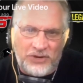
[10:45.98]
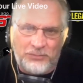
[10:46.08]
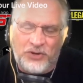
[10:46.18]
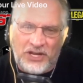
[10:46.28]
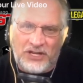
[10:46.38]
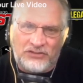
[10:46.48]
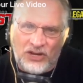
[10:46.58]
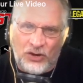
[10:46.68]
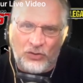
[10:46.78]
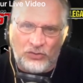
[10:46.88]
but putting his
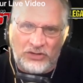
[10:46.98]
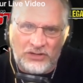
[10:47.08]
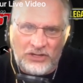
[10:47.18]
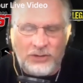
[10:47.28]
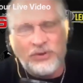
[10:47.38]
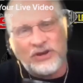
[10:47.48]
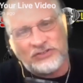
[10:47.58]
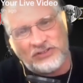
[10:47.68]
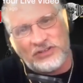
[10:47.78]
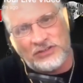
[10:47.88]
own
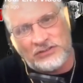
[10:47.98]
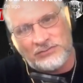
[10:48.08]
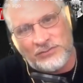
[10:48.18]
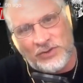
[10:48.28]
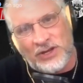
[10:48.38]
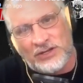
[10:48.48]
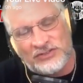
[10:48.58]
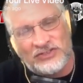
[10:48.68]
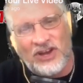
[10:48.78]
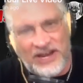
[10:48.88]
personal uh,
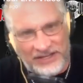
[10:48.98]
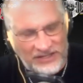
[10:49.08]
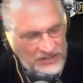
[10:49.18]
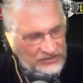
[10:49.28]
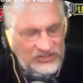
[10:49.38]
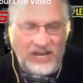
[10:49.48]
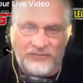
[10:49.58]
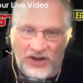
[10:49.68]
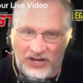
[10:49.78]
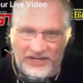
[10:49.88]
side, you know,
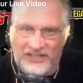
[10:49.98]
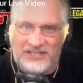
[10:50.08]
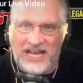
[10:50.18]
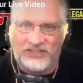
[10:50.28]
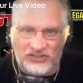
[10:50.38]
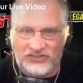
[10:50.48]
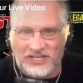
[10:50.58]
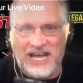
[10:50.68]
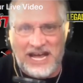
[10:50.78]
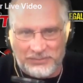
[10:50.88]
stuff on it. It's not
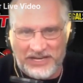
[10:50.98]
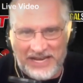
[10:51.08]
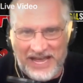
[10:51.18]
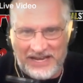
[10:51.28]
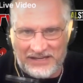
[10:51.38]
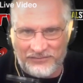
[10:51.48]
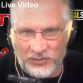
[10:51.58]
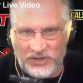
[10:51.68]
just a copycat, if